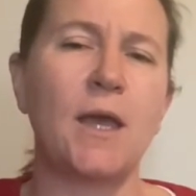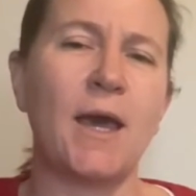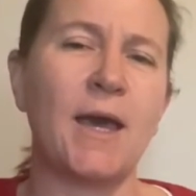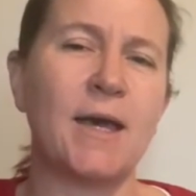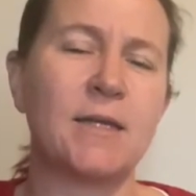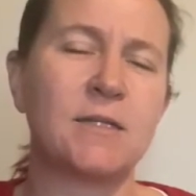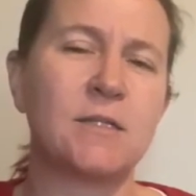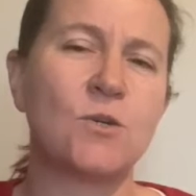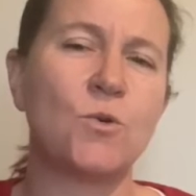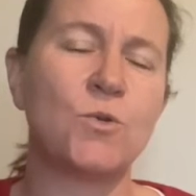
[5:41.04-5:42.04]

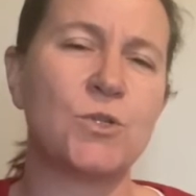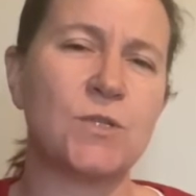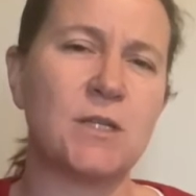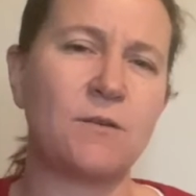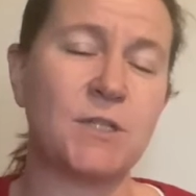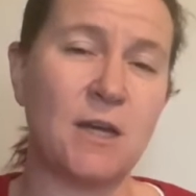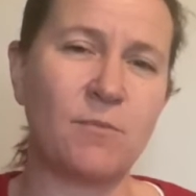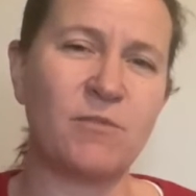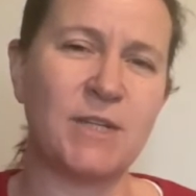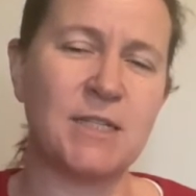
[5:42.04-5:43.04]
and cause yourself to
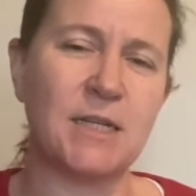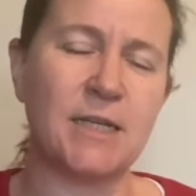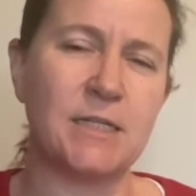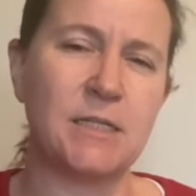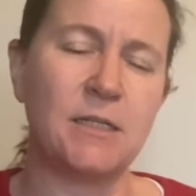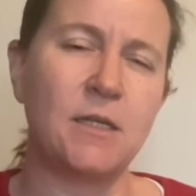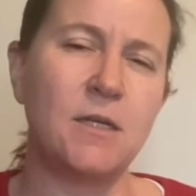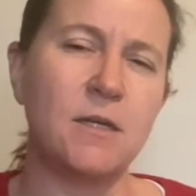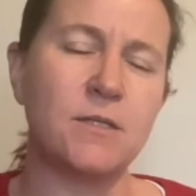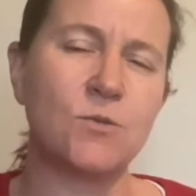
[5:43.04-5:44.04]
hyperventilate.
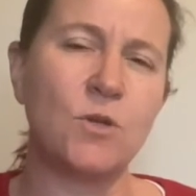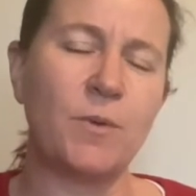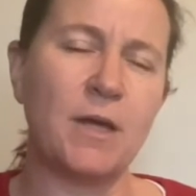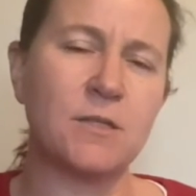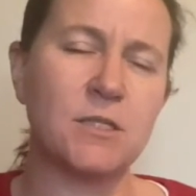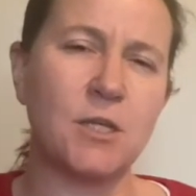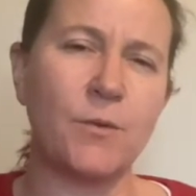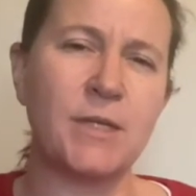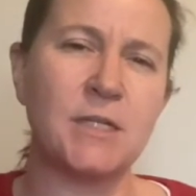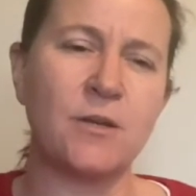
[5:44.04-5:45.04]
It's all about
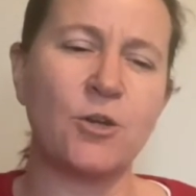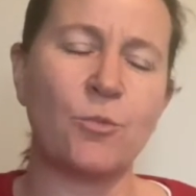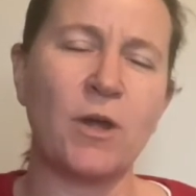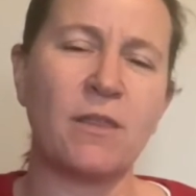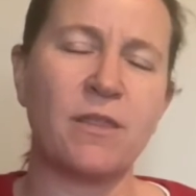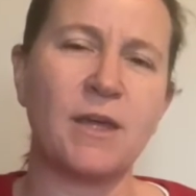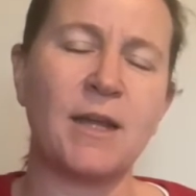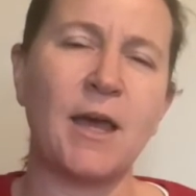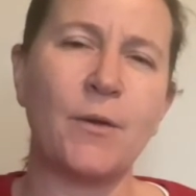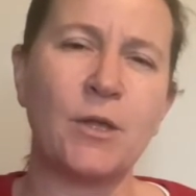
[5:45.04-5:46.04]
slowing down your breath,
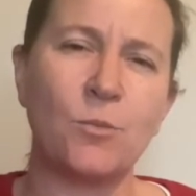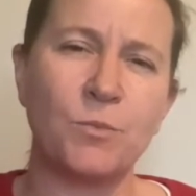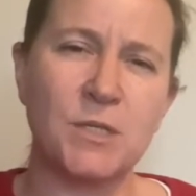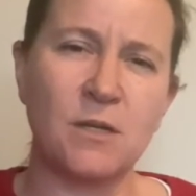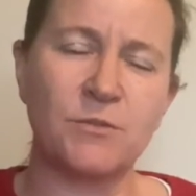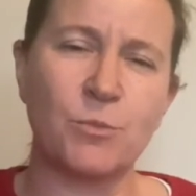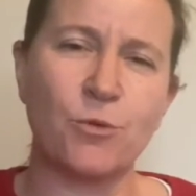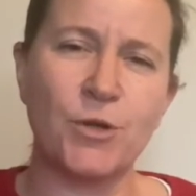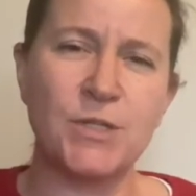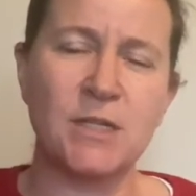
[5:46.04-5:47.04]
allowing yourself to
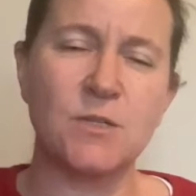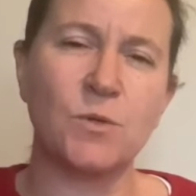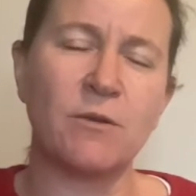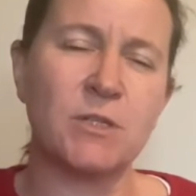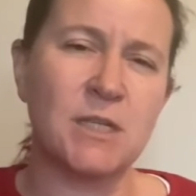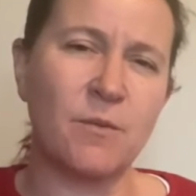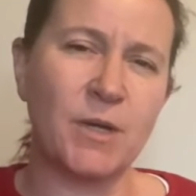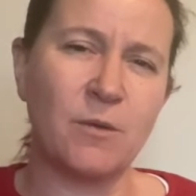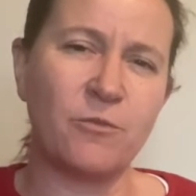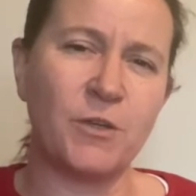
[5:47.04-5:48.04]
process whatever's
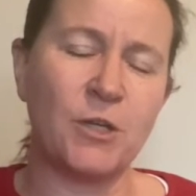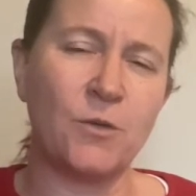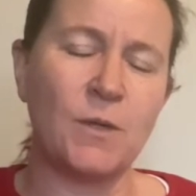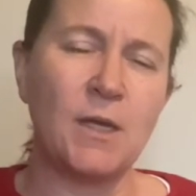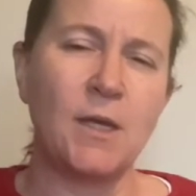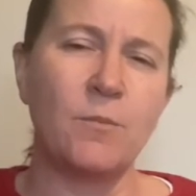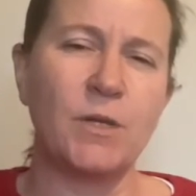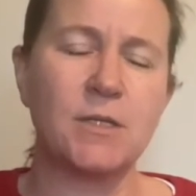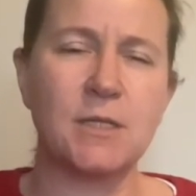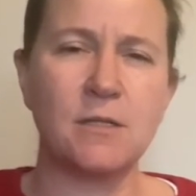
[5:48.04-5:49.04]
coming up for you,
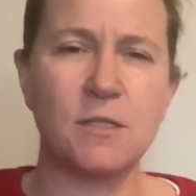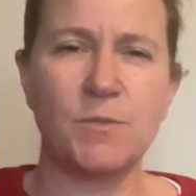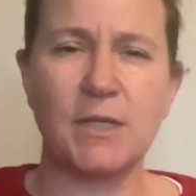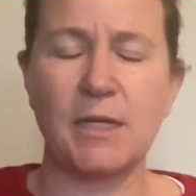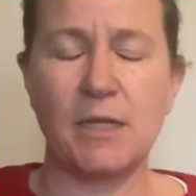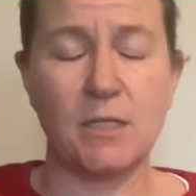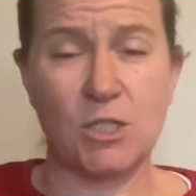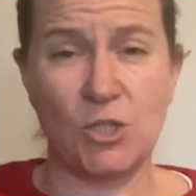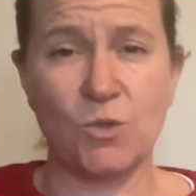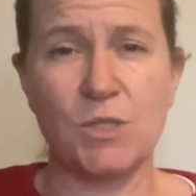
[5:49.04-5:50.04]
because ultimately
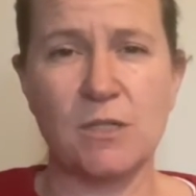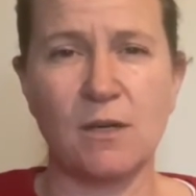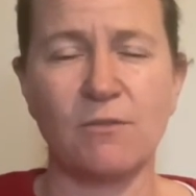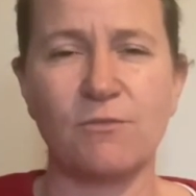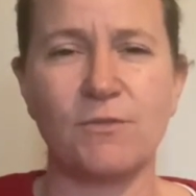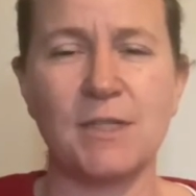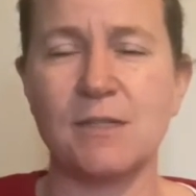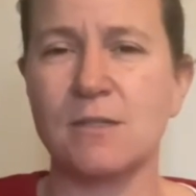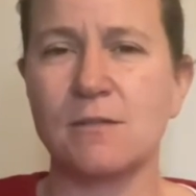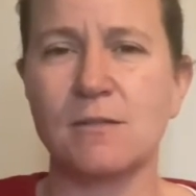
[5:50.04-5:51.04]
it's your stuff. It
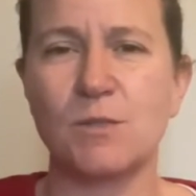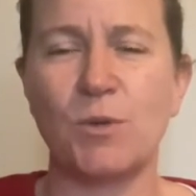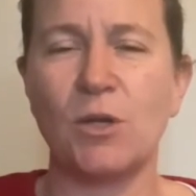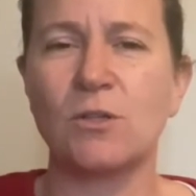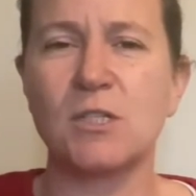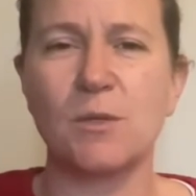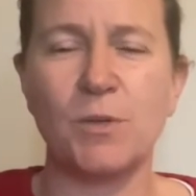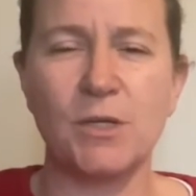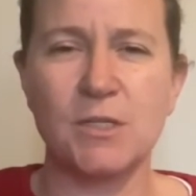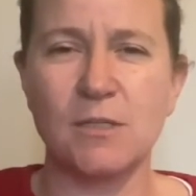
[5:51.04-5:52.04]
doesn't belong to the
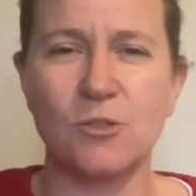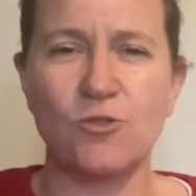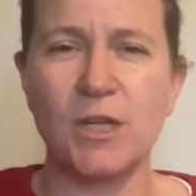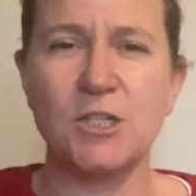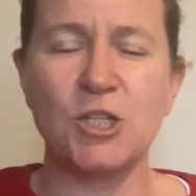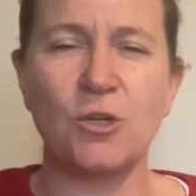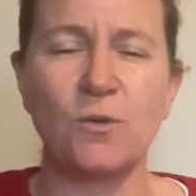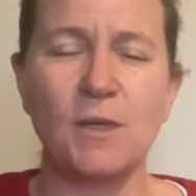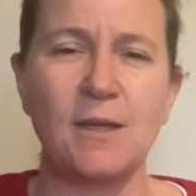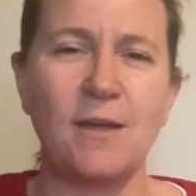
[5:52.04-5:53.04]
person that triggered
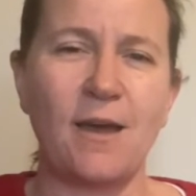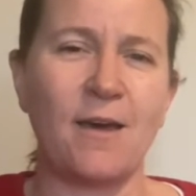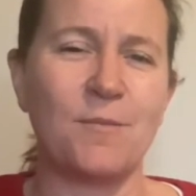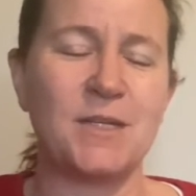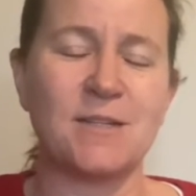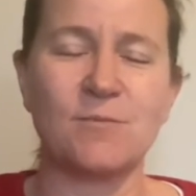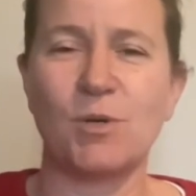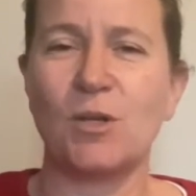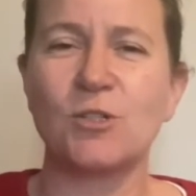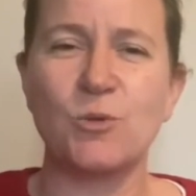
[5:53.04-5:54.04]
you. It doesn't
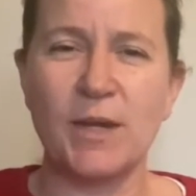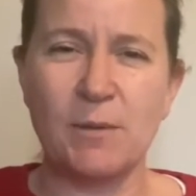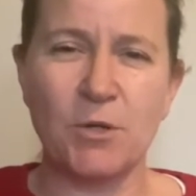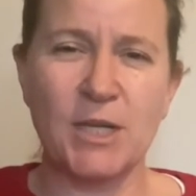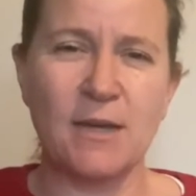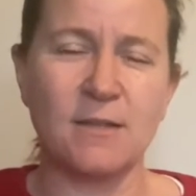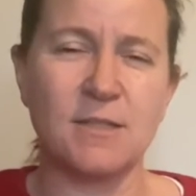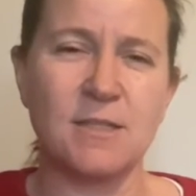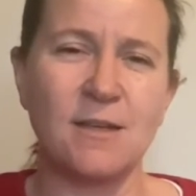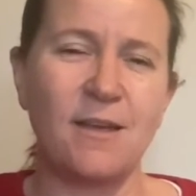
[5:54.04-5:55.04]
belong to anybody
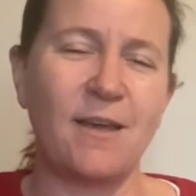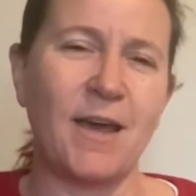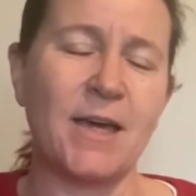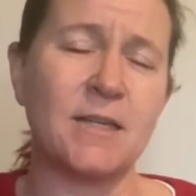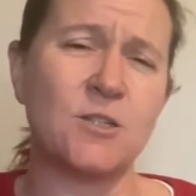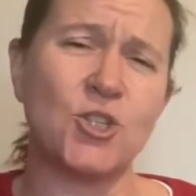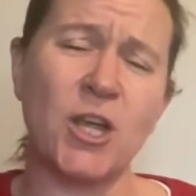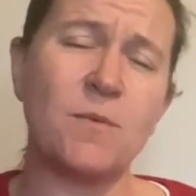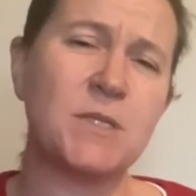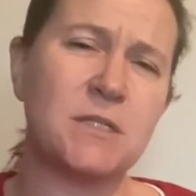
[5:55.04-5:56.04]
else. And
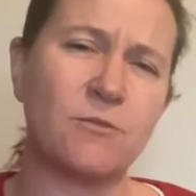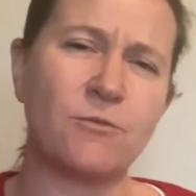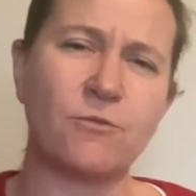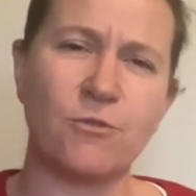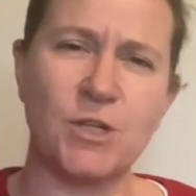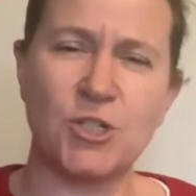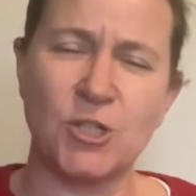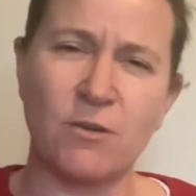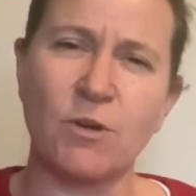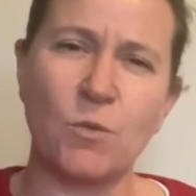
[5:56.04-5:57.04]
shame is different for each
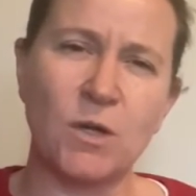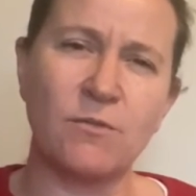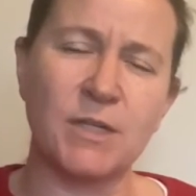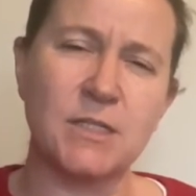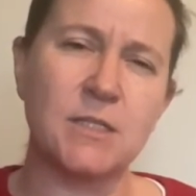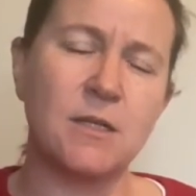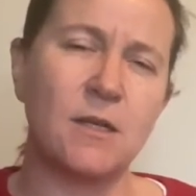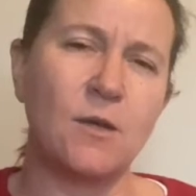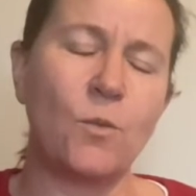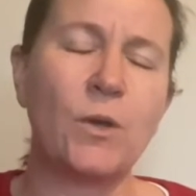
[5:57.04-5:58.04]
and every one of us.
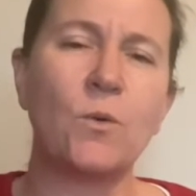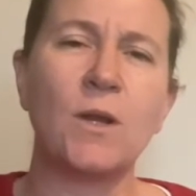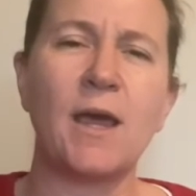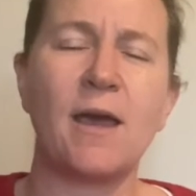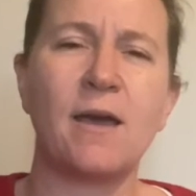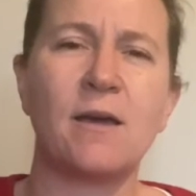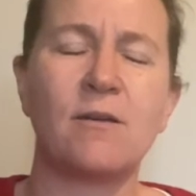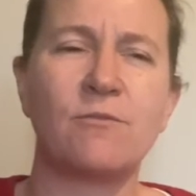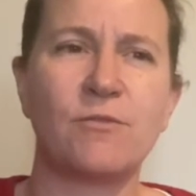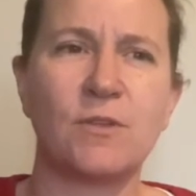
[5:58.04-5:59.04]
We all
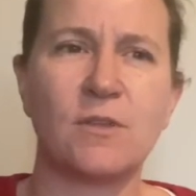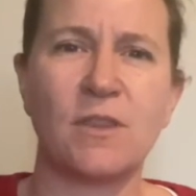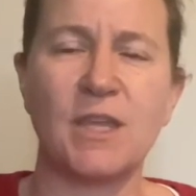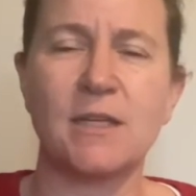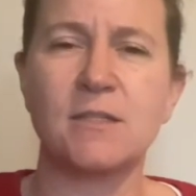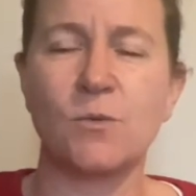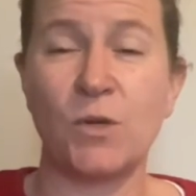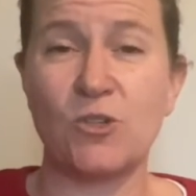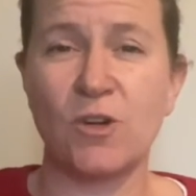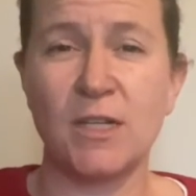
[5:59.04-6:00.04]
have the things that
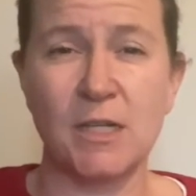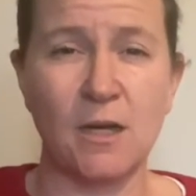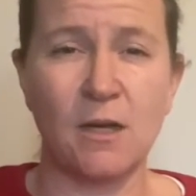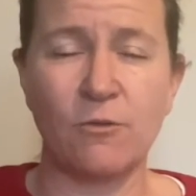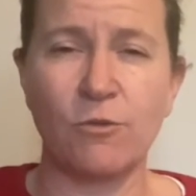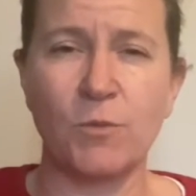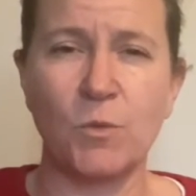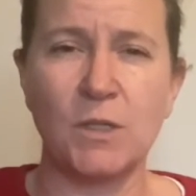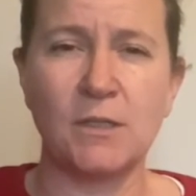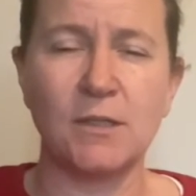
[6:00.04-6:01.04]
we try to hide from the
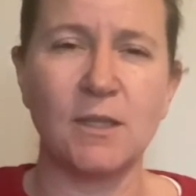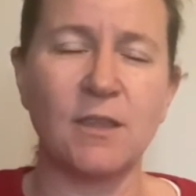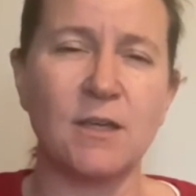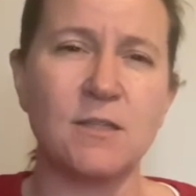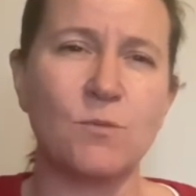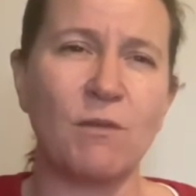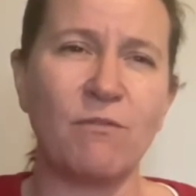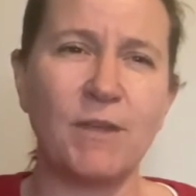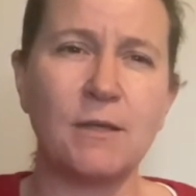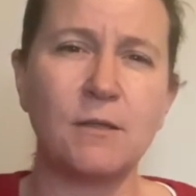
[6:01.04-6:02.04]
world, the things we
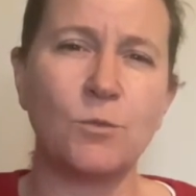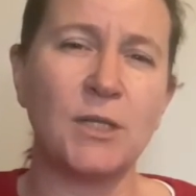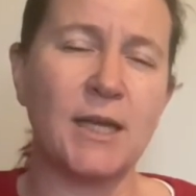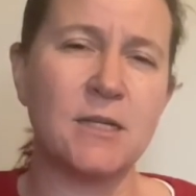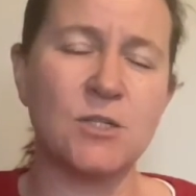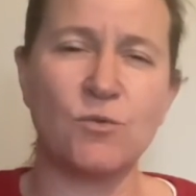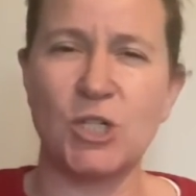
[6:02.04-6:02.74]
feel will get us